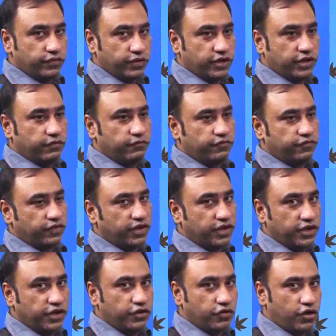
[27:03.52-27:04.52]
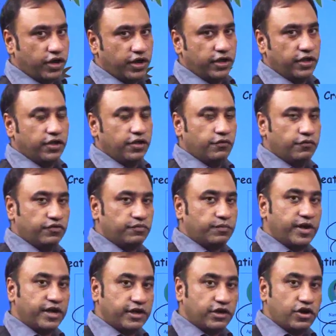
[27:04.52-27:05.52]
he gives any toy which
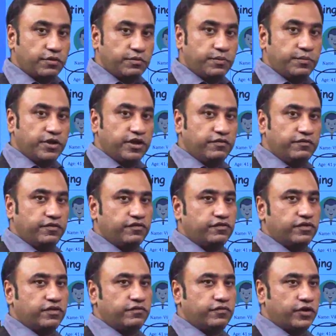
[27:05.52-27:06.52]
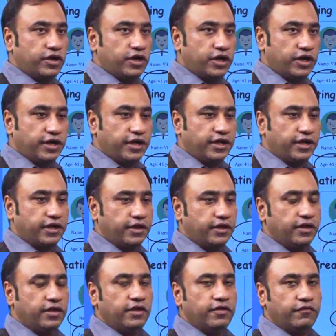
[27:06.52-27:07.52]
might not be beneficial for learning
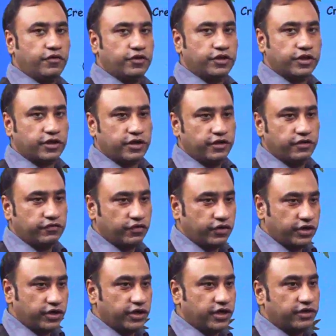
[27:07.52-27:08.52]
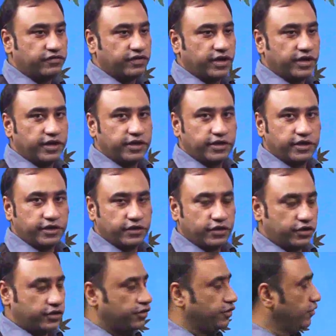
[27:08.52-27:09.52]
for the kids, or it gets addicted,
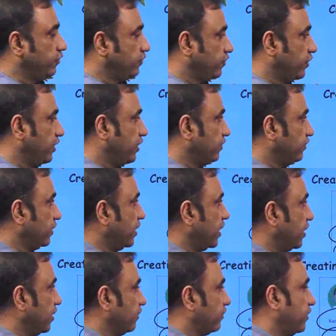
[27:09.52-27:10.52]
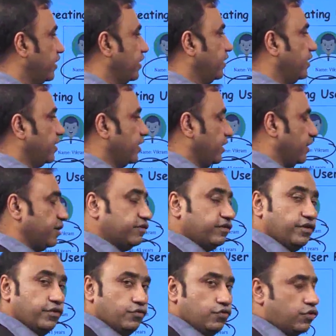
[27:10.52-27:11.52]
or so he doesn't understand, he
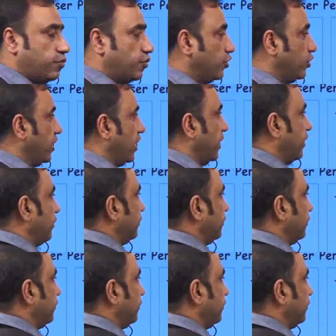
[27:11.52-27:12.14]
doesn't know about that.